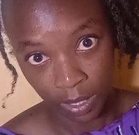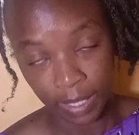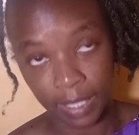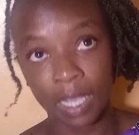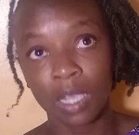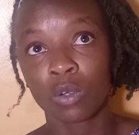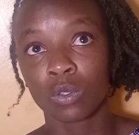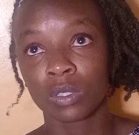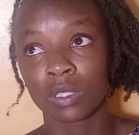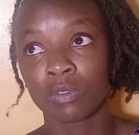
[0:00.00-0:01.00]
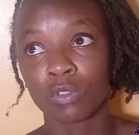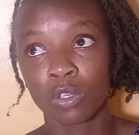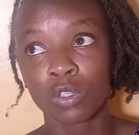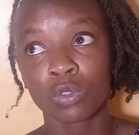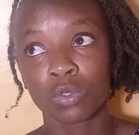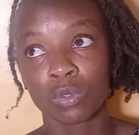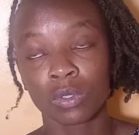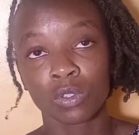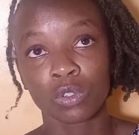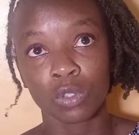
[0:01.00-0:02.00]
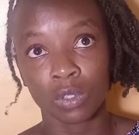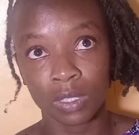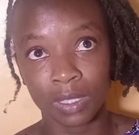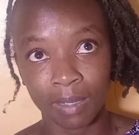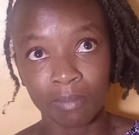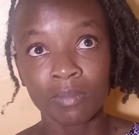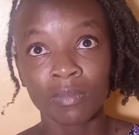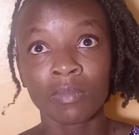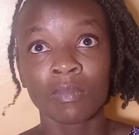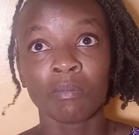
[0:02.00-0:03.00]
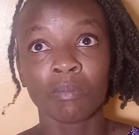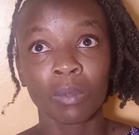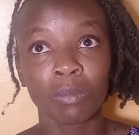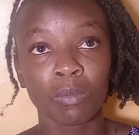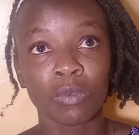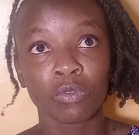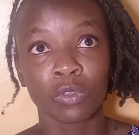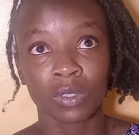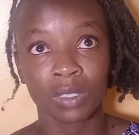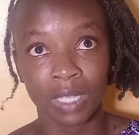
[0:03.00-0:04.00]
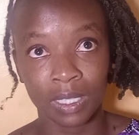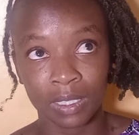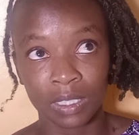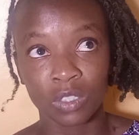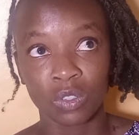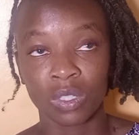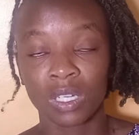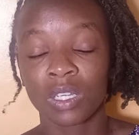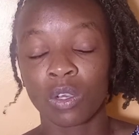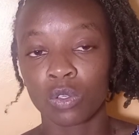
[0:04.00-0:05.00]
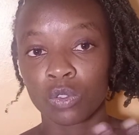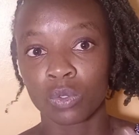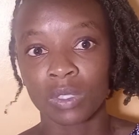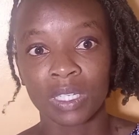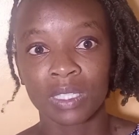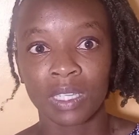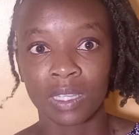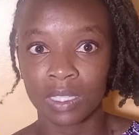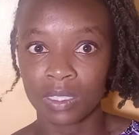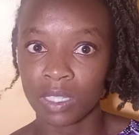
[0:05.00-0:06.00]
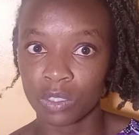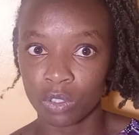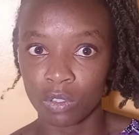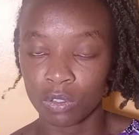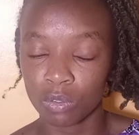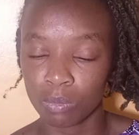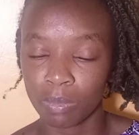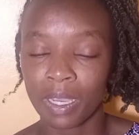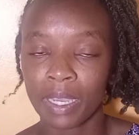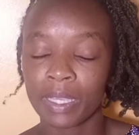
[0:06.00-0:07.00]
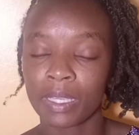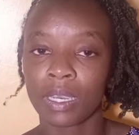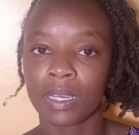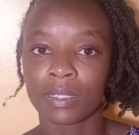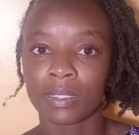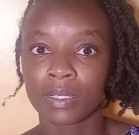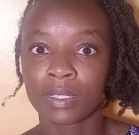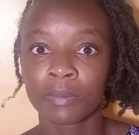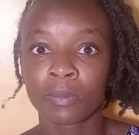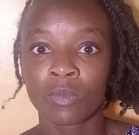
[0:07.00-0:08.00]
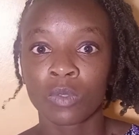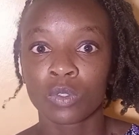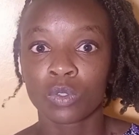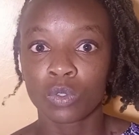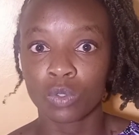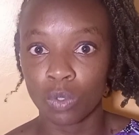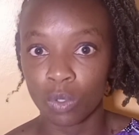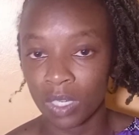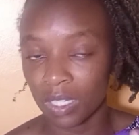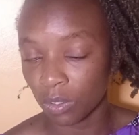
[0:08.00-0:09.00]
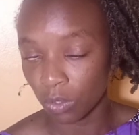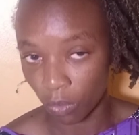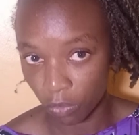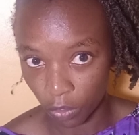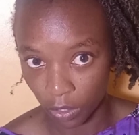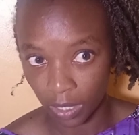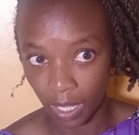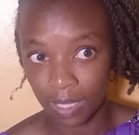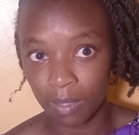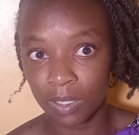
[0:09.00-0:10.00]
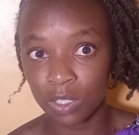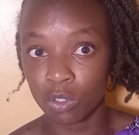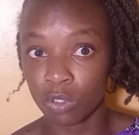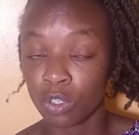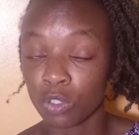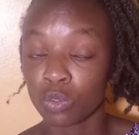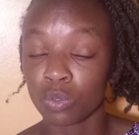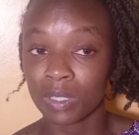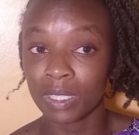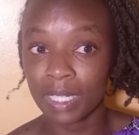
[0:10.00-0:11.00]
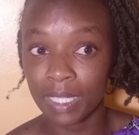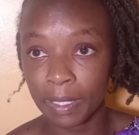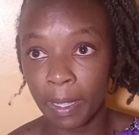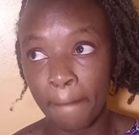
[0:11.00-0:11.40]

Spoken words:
Yeah, because if you're going to do it short term, maybe before starting you really ought to gauge the things that you're going to buy and so on and so forth. Otherwise you're going to really